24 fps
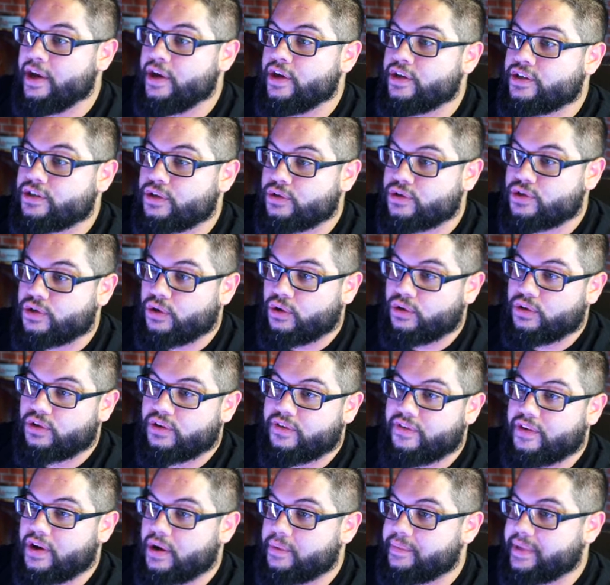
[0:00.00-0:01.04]
So shoulder
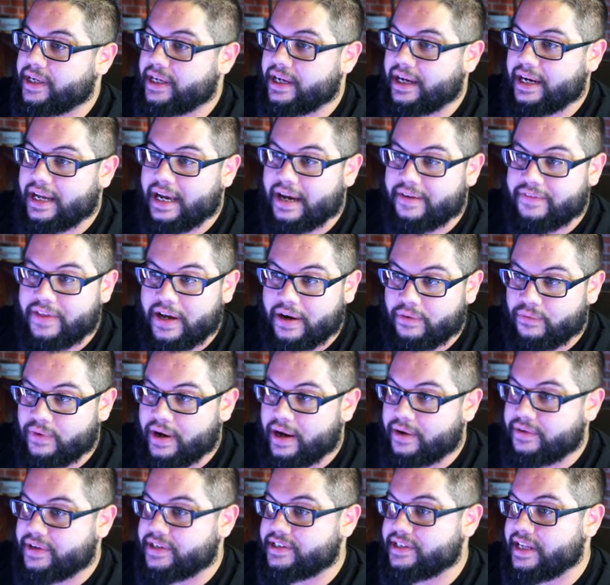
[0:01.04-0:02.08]
development, got to have that
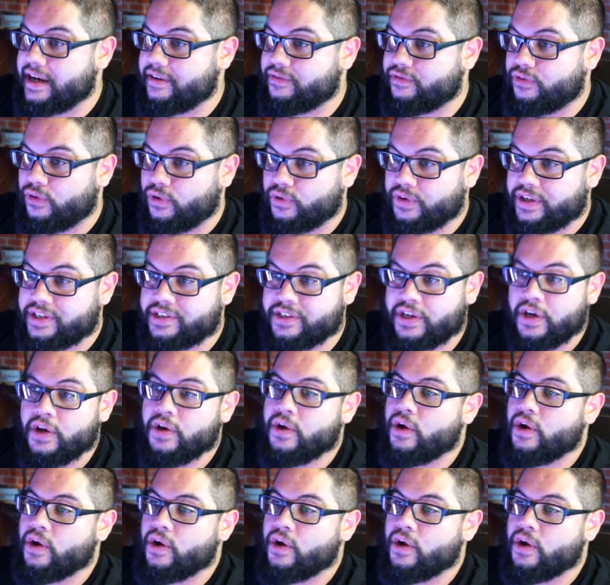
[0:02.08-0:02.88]
roundness, that fullness,